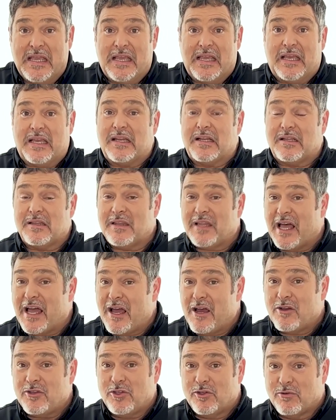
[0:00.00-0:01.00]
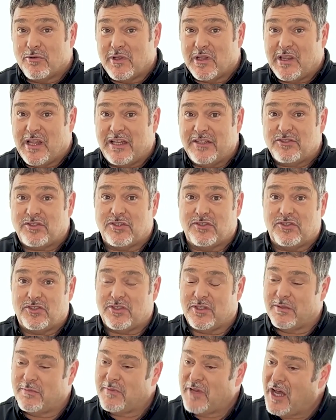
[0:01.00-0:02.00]
and allow your
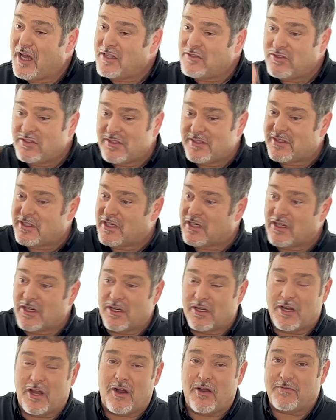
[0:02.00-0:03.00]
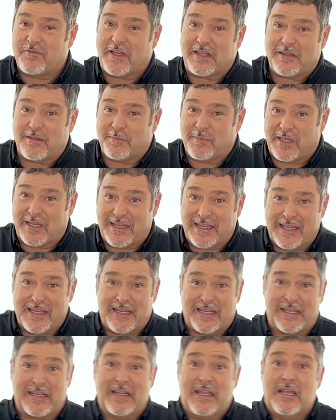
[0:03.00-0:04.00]
relationship not just to cut off at the
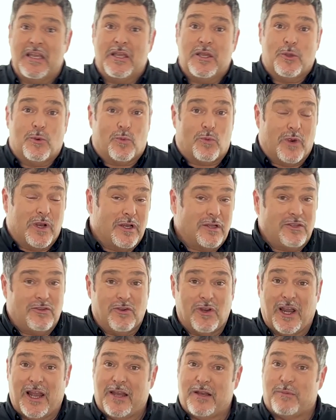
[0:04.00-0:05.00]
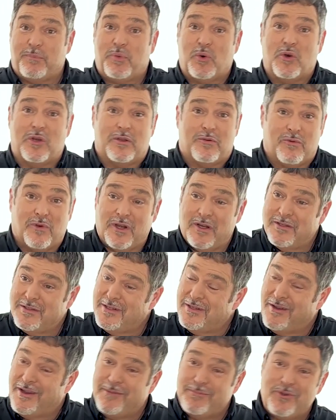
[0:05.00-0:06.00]
beginning, where you're at a point where, you
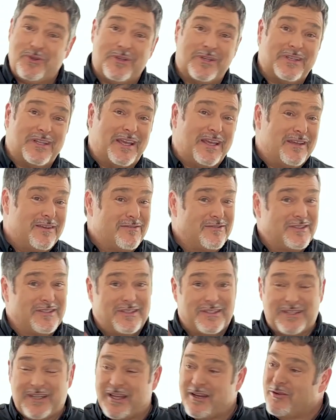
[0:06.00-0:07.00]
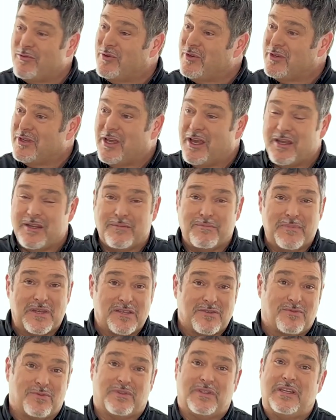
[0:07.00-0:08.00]
know, I'm going to heaven and I don't want God to
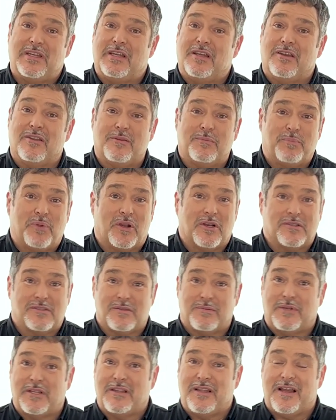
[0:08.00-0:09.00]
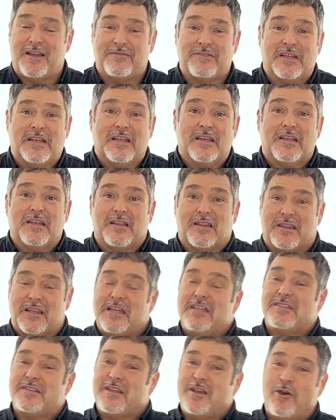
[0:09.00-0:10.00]
mess with any other parts of my life.
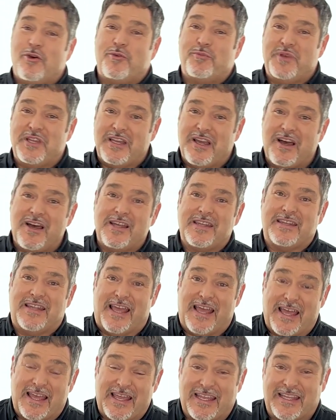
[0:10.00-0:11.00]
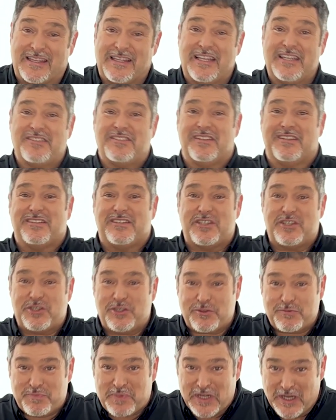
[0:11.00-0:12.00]
Let's go beyond that and let's
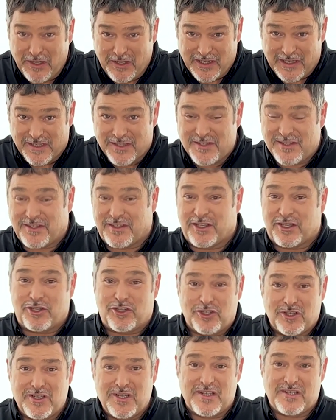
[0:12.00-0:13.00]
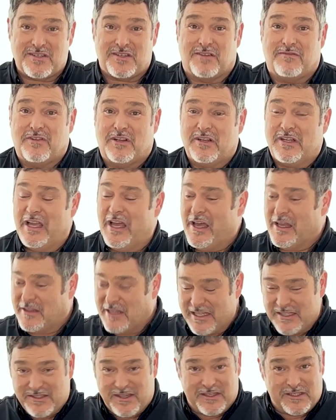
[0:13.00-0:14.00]
experience the goodness of our God.
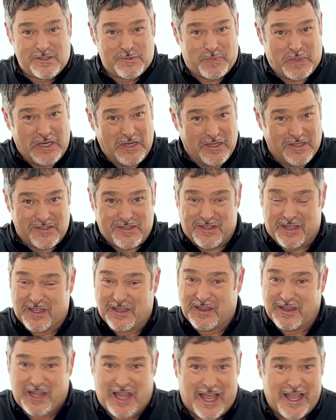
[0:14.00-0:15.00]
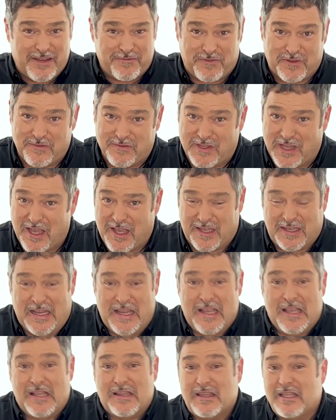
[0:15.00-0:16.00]
Let's experience the life of God.
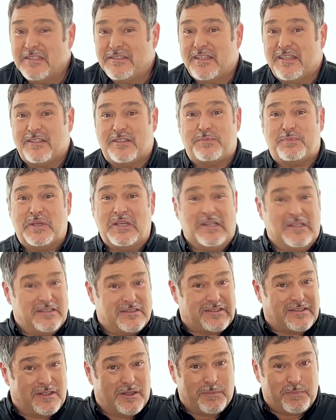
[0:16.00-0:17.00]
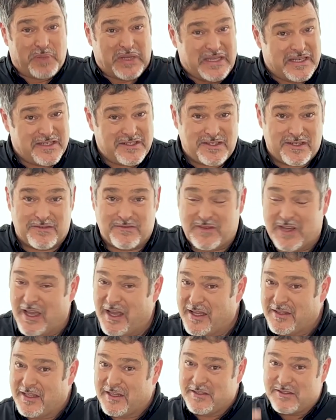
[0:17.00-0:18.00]
Let's experience the peace of
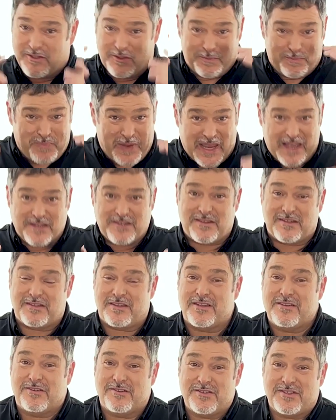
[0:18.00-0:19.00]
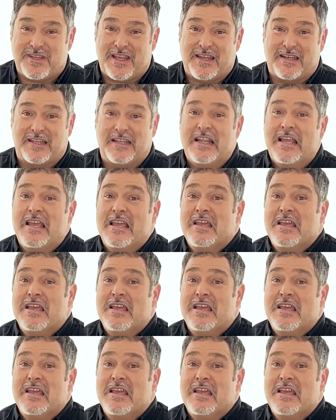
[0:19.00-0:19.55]
God that surpasses understanding.